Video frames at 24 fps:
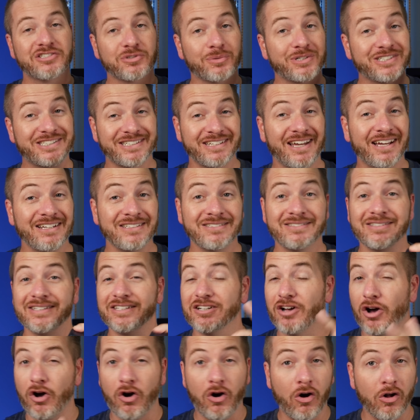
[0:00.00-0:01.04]
So it's nice
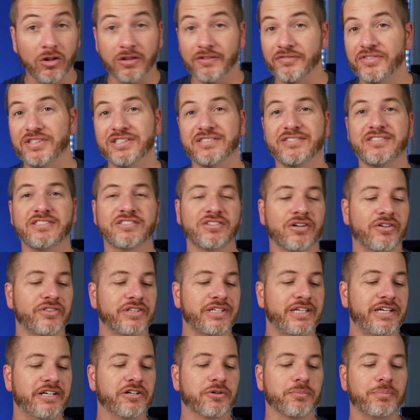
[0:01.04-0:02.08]
that all of this is on
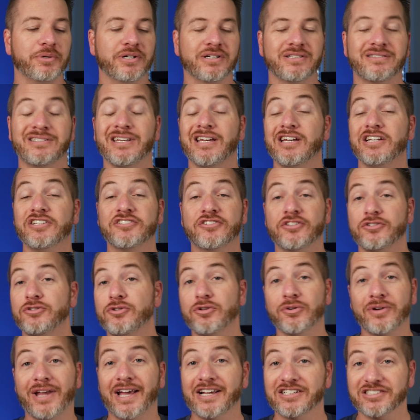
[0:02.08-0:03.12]
the earbuds so you
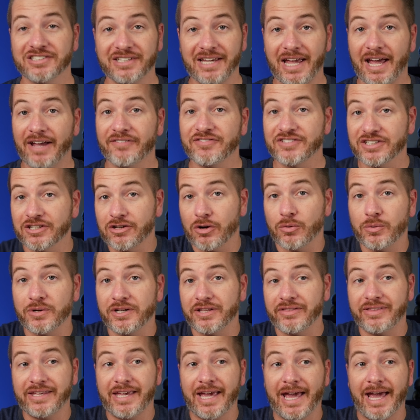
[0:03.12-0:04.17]
don't actually have to go
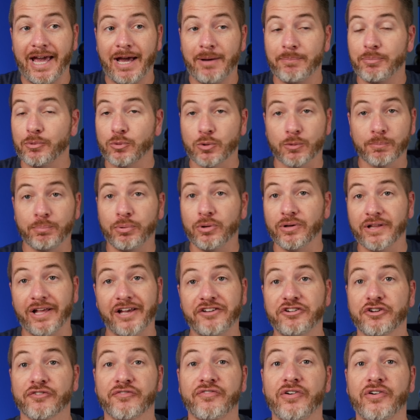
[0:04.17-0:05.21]
into the app or pull out your